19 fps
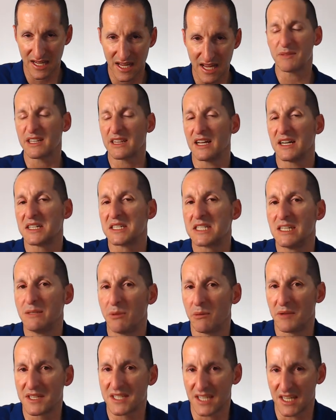Something like
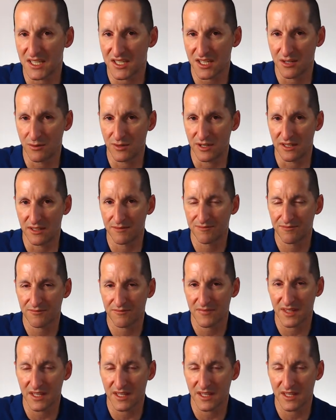DBMS SQL.